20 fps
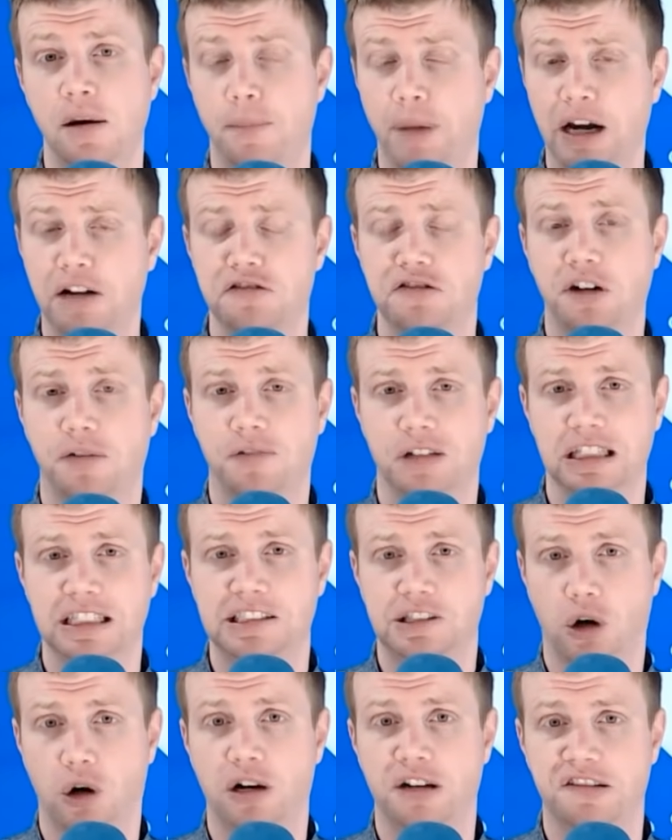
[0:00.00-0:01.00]
Microsoft
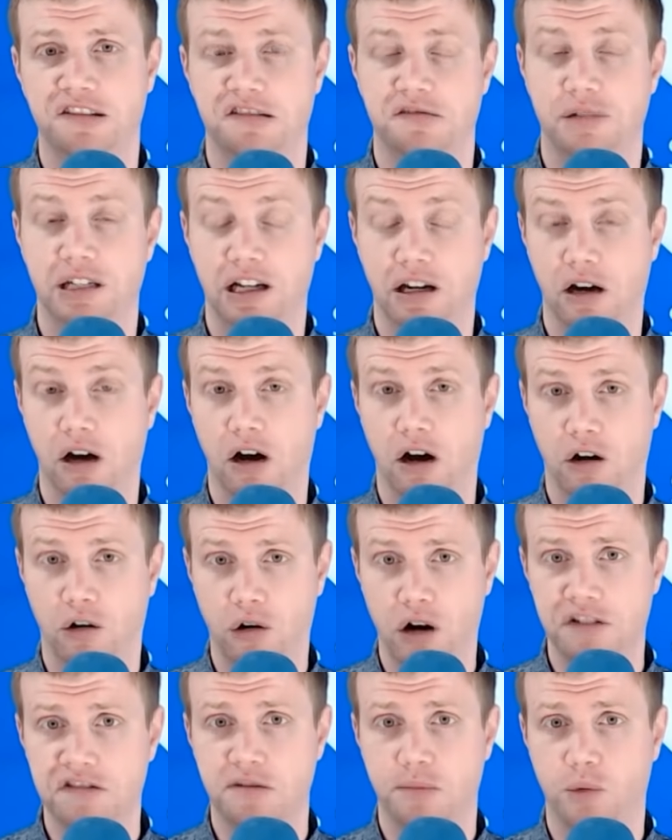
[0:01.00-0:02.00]
released earnings this week.
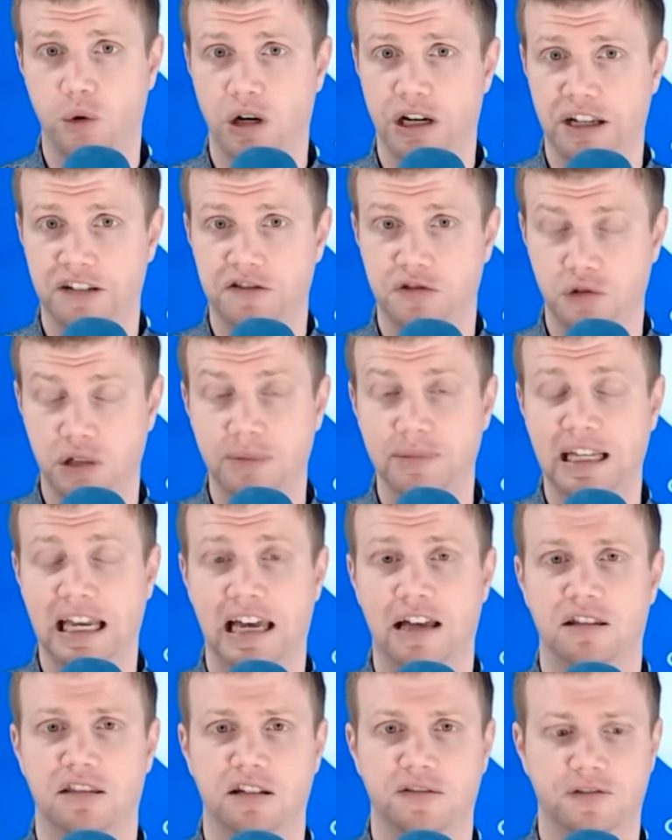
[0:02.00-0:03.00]
Across the board, extremely
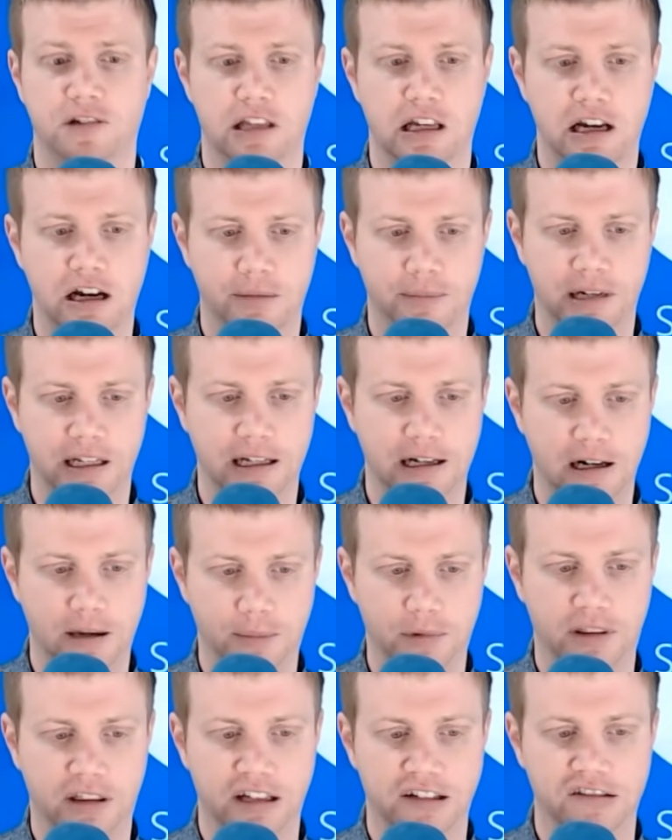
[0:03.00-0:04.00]
healthy for the company. A
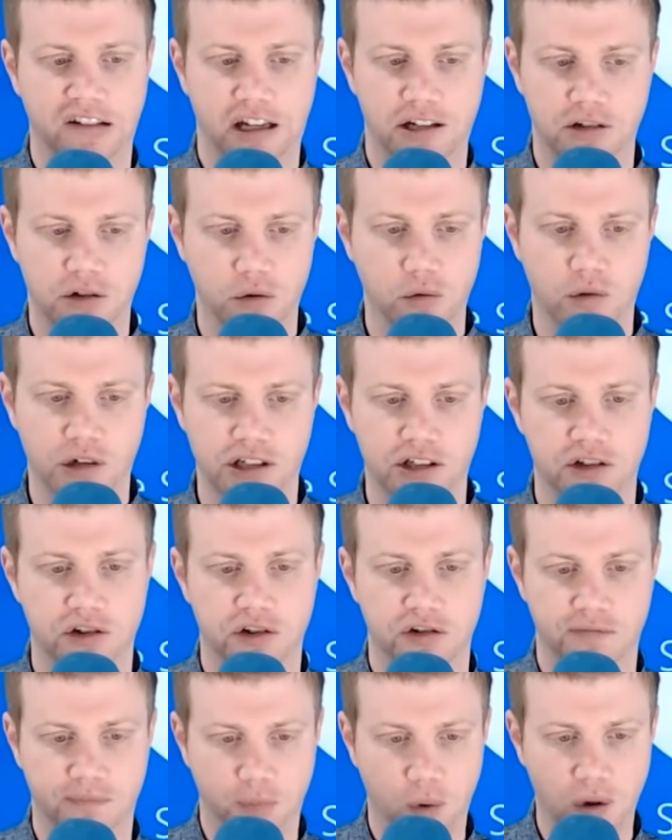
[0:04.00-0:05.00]
couple things I do want to
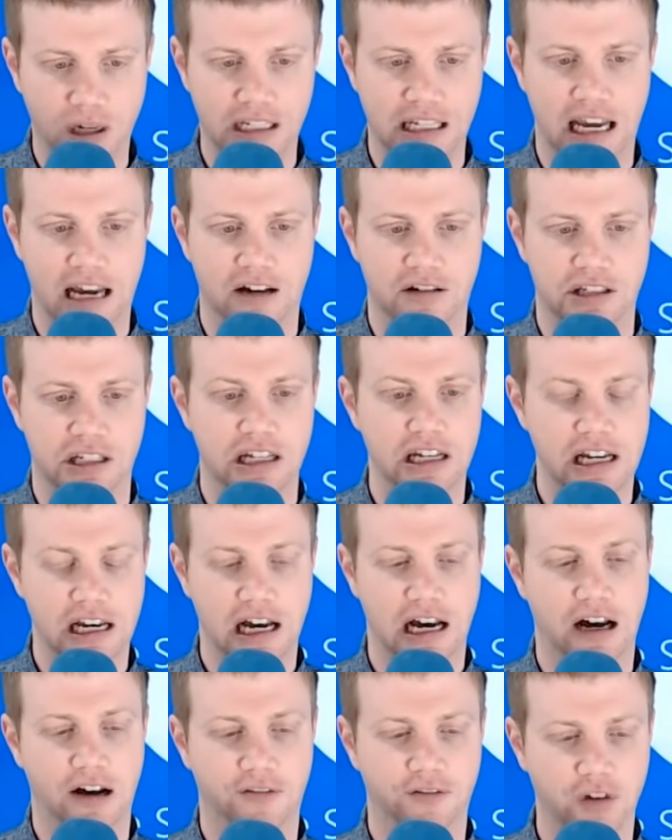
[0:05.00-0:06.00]
just point out
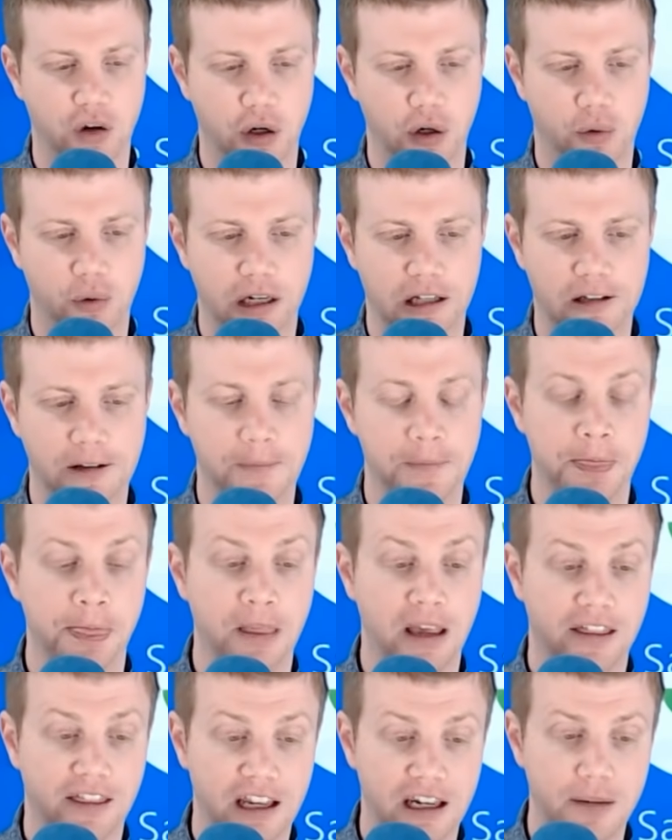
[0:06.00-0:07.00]
uh, very quickly.
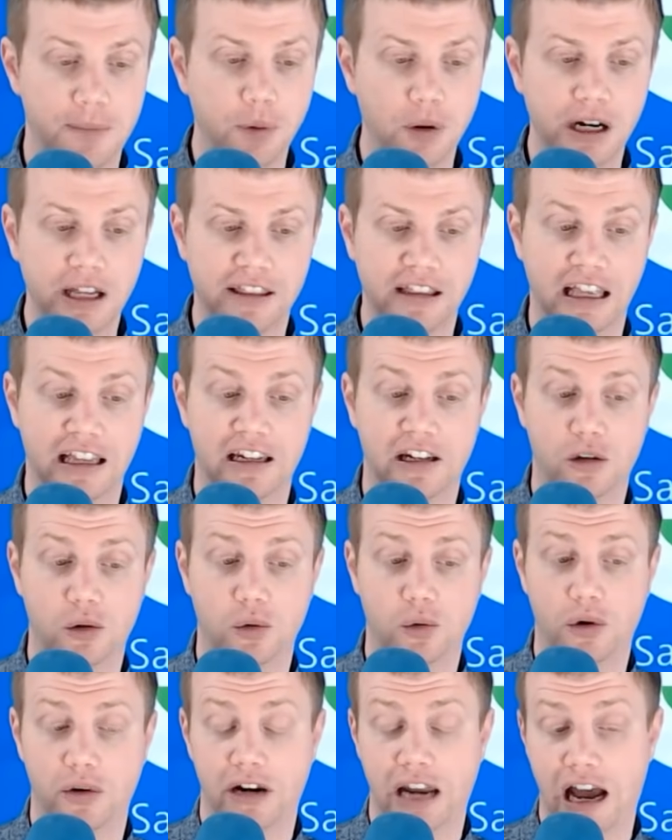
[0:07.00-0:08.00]
They did point out they
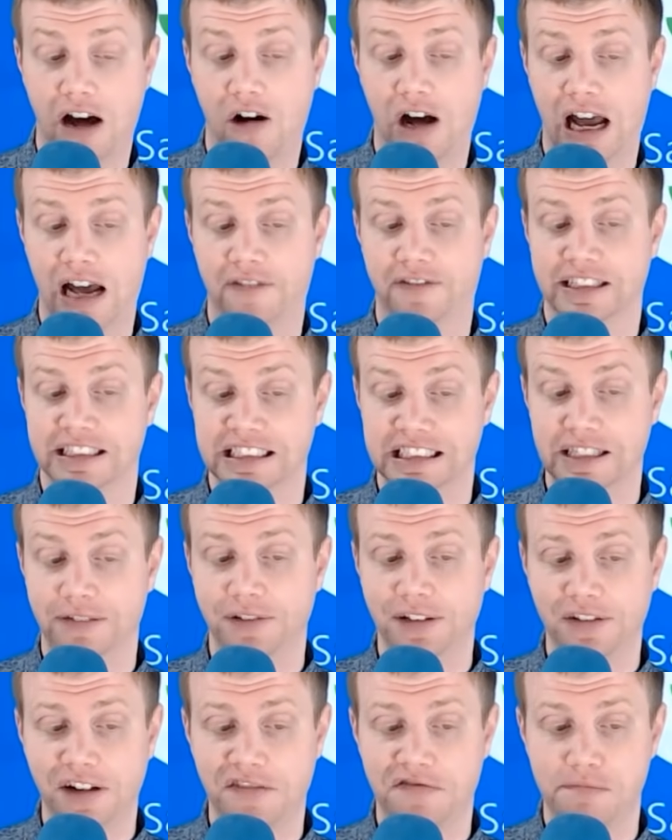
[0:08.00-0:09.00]
do now have
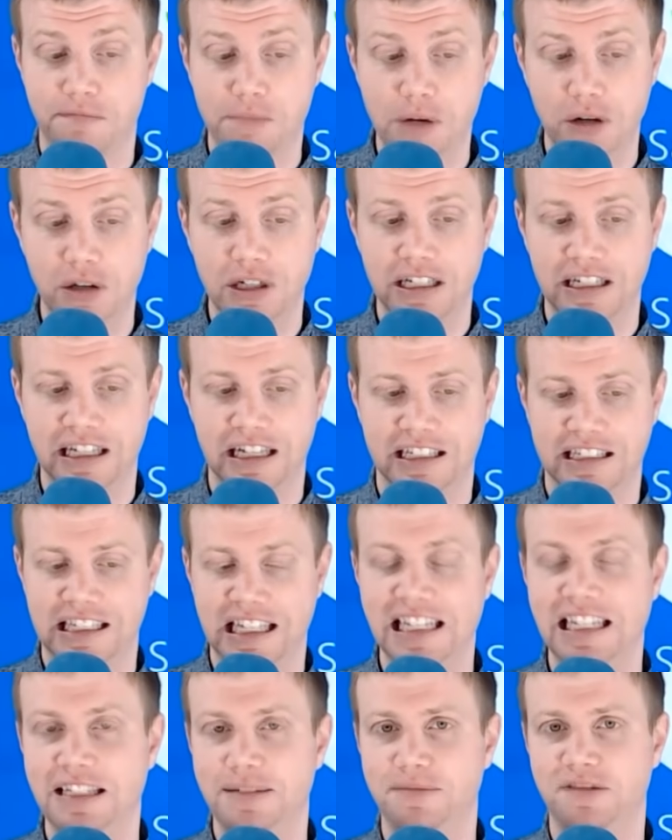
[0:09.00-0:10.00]
75 million
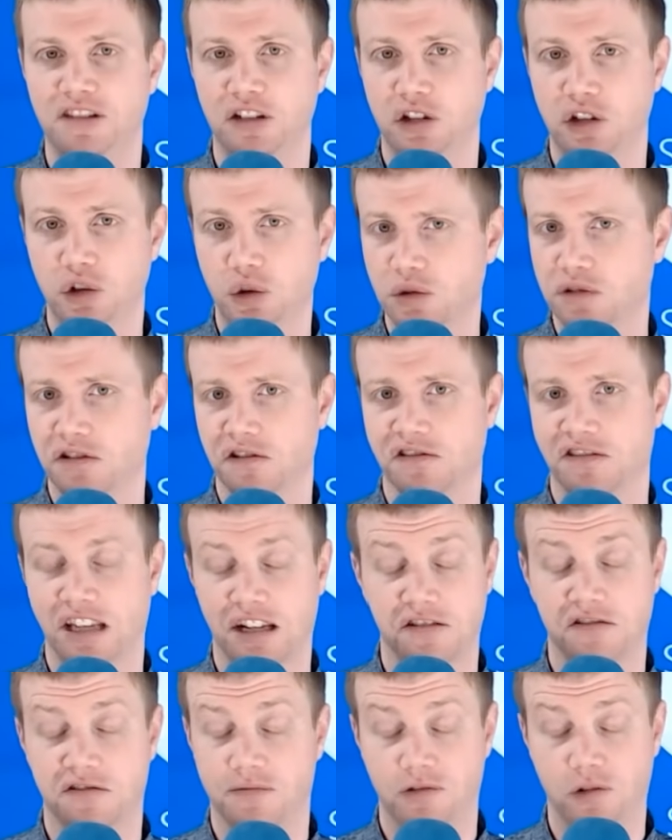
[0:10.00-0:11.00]
Teams users. That
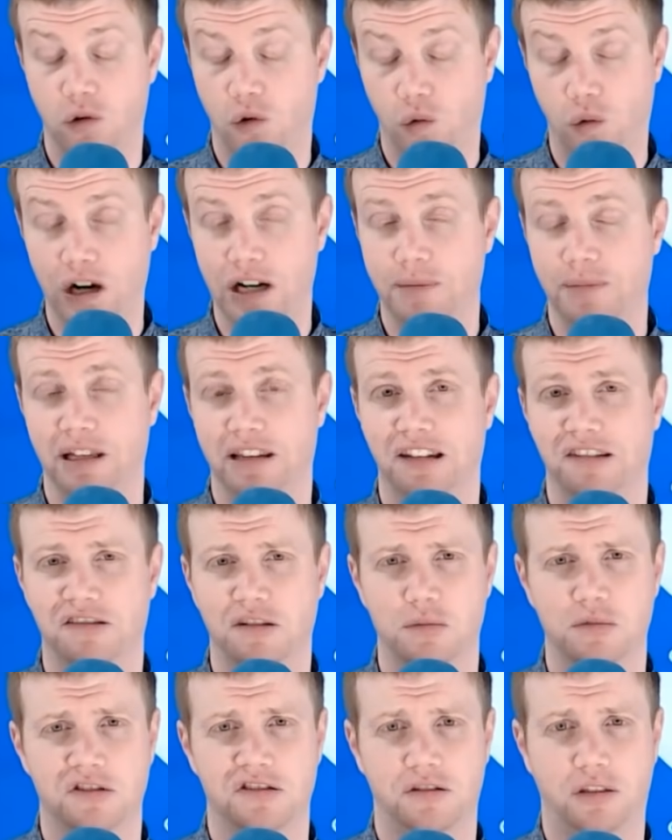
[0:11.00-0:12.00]
is quite a bit. That's
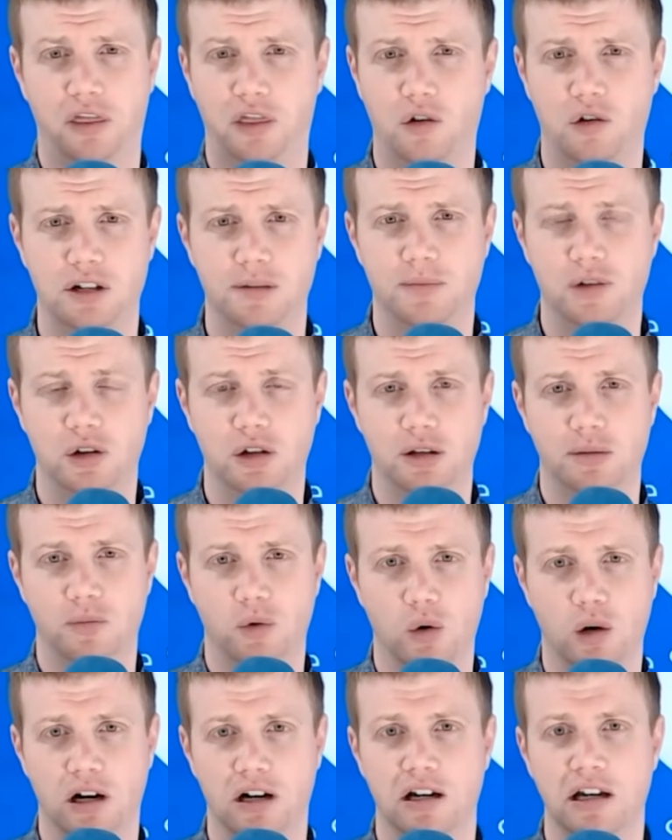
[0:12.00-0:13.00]
almost 30 million
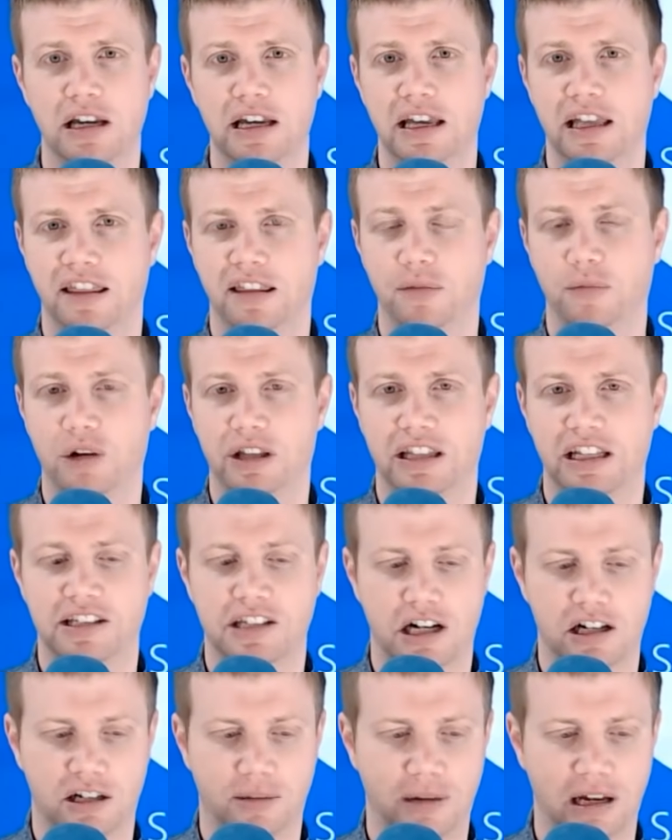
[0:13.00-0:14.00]
more than what they
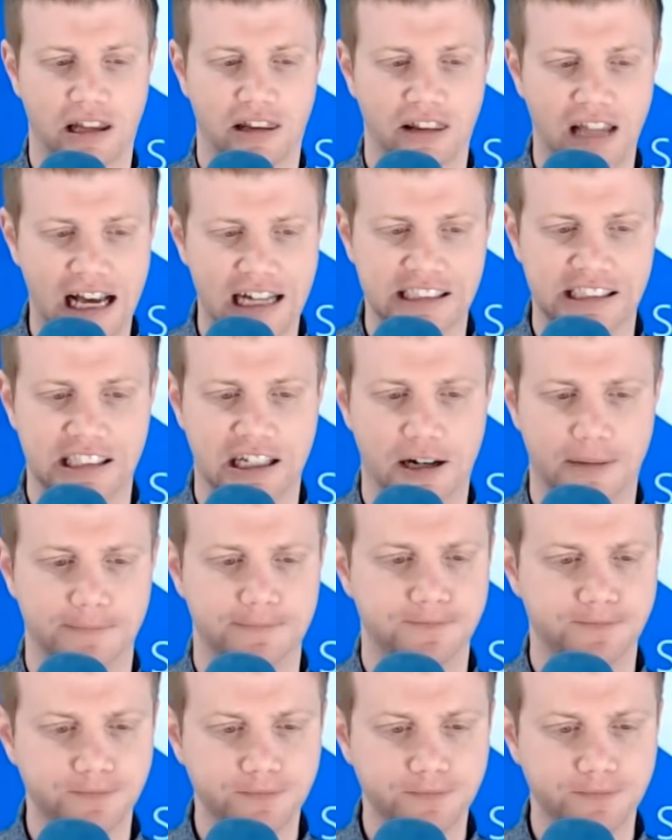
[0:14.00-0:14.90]
talked about last time.